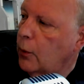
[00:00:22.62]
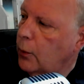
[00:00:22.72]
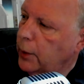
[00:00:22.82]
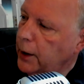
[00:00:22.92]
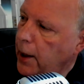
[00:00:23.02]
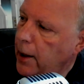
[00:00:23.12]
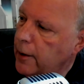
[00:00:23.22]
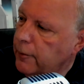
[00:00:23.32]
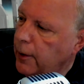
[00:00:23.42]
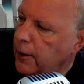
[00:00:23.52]
we
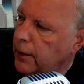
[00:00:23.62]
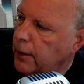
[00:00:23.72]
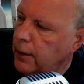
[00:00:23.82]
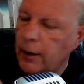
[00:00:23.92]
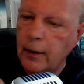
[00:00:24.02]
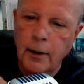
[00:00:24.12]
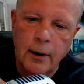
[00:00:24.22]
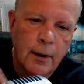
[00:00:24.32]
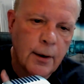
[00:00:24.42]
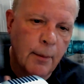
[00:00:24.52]
have
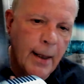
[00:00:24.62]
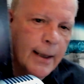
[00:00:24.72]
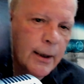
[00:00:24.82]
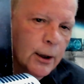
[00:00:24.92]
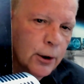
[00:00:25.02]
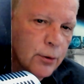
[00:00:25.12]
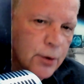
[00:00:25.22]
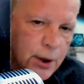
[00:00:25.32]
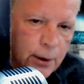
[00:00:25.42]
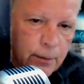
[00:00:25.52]
the band
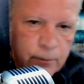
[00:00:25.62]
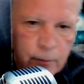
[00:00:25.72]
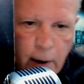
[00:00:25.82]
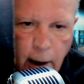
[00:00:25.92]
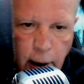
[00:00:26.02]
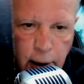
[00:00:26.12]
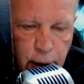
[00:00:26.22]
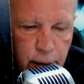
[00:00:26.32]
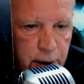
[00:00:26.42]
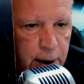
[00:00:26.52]
Illusion
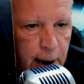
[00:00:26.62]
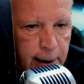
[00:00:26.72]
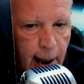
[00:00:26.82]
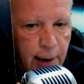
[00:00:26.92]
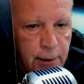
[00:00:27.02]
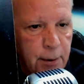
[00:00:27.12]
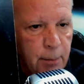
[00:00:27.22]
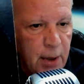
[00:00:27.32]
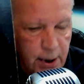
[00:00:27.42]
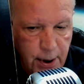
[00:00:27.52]
and Out of the
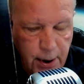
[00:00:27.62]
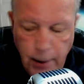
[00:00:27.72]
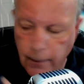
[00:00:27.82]
Mist.